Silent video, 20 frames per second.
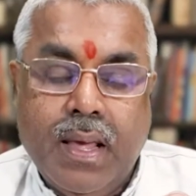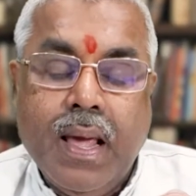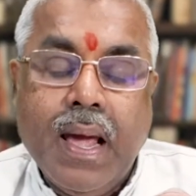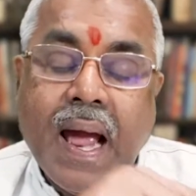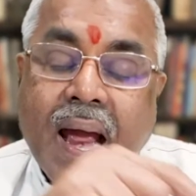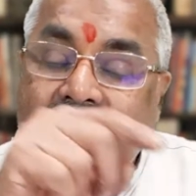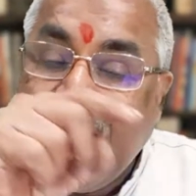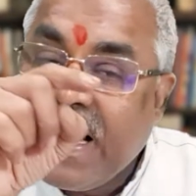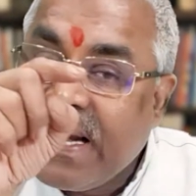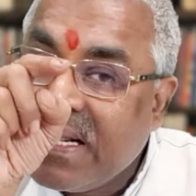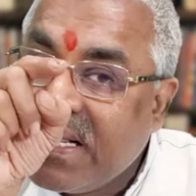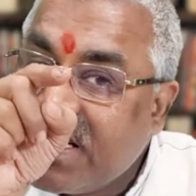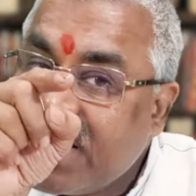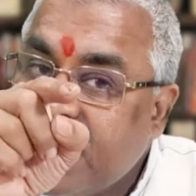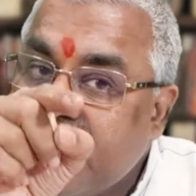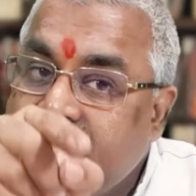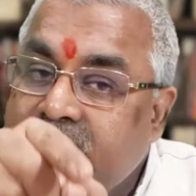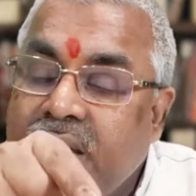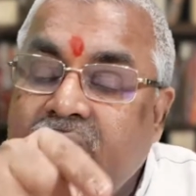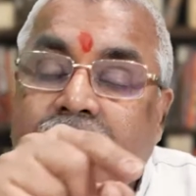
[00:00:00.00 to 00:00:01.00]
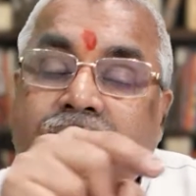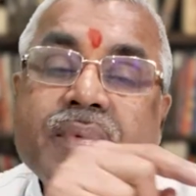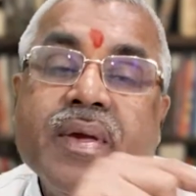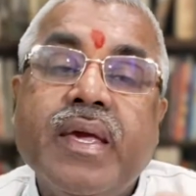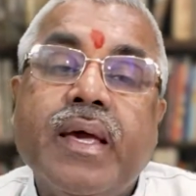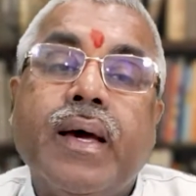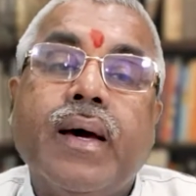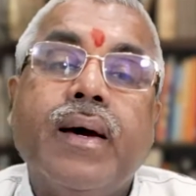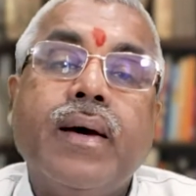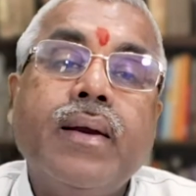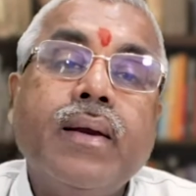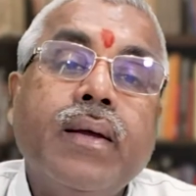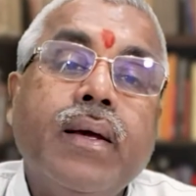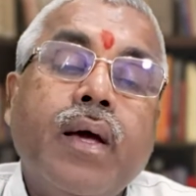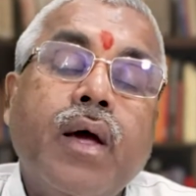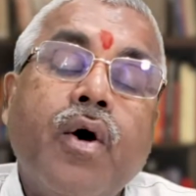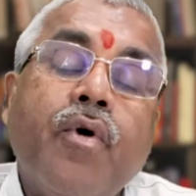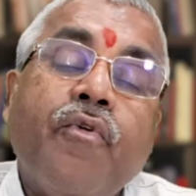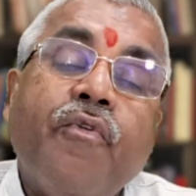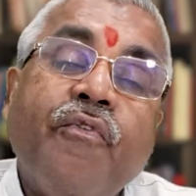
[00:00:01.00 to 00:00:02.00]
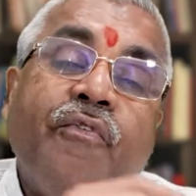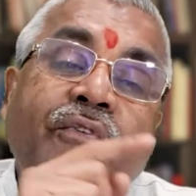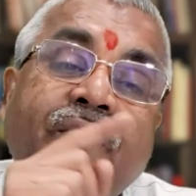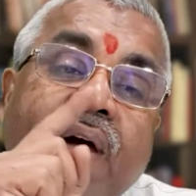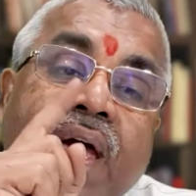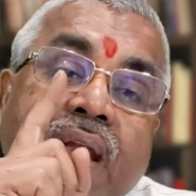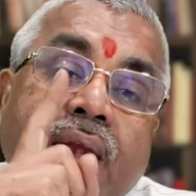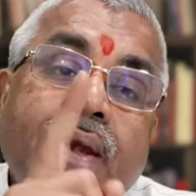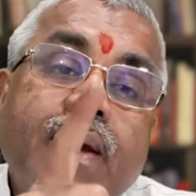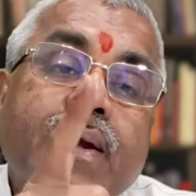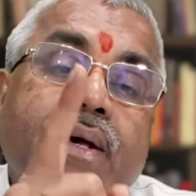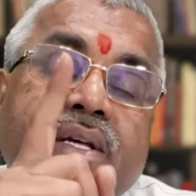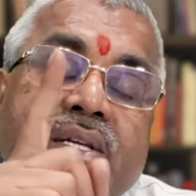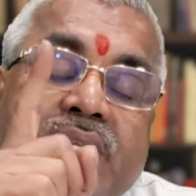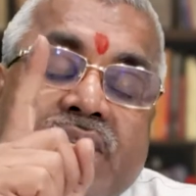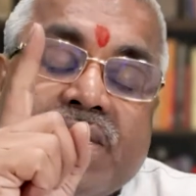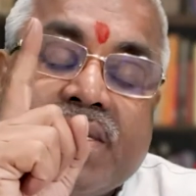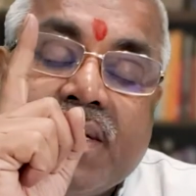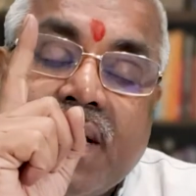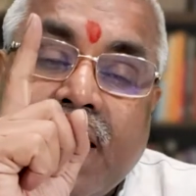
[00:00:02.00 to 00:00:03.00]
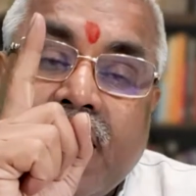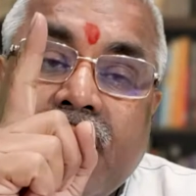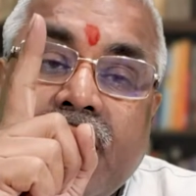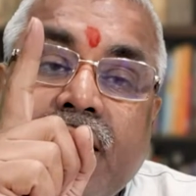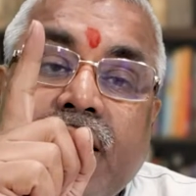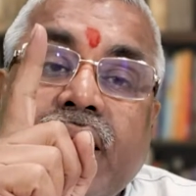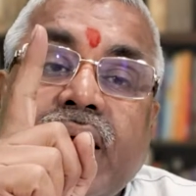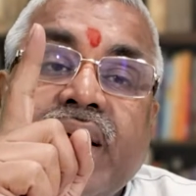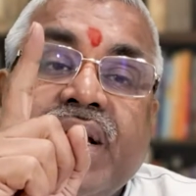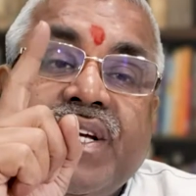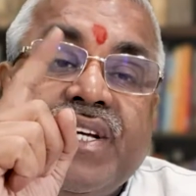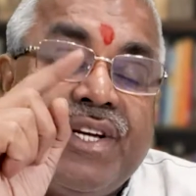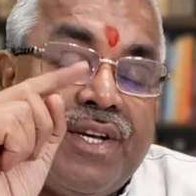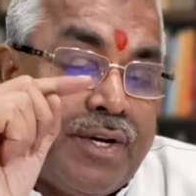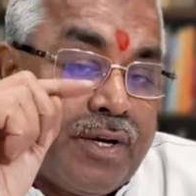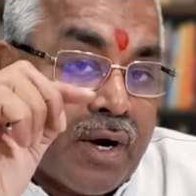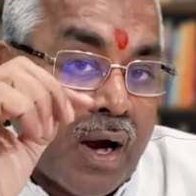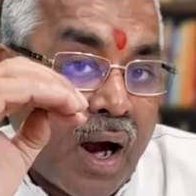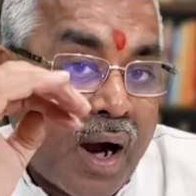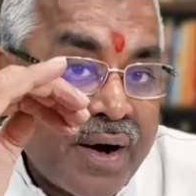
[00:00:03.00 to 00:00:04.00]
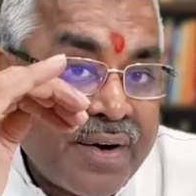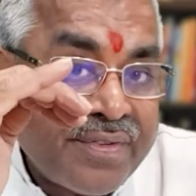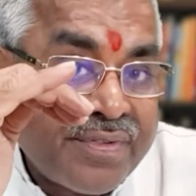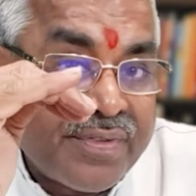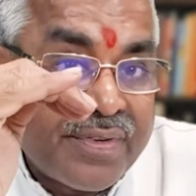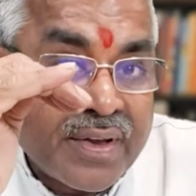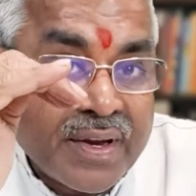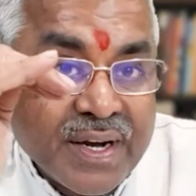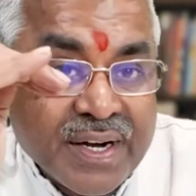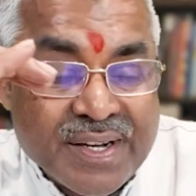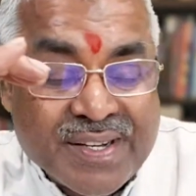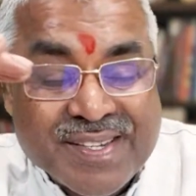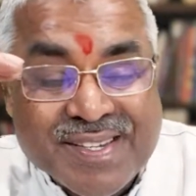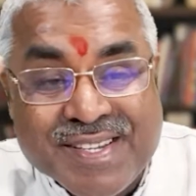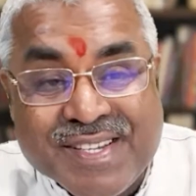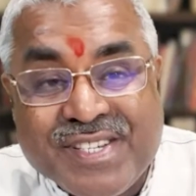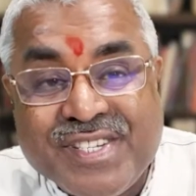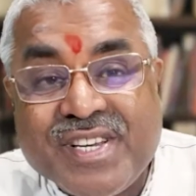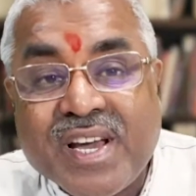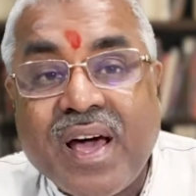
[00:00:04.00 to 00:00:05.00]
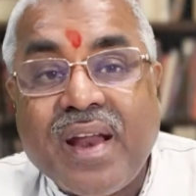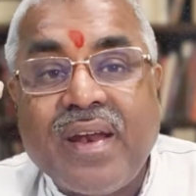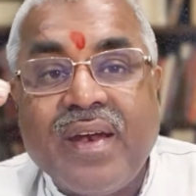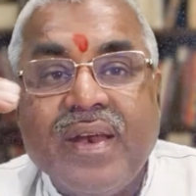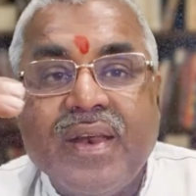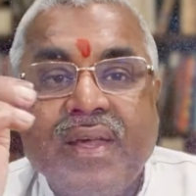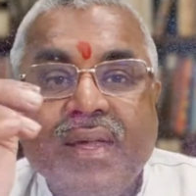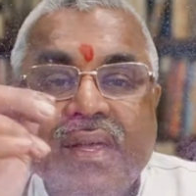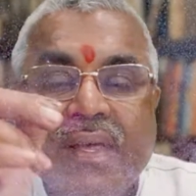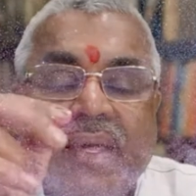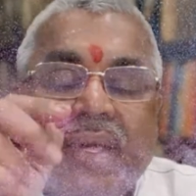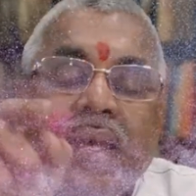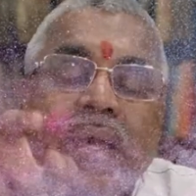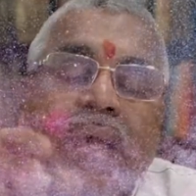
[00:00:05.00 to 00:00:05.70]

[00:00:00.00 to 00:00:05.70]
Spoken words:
And in the same year, when sun starts its journey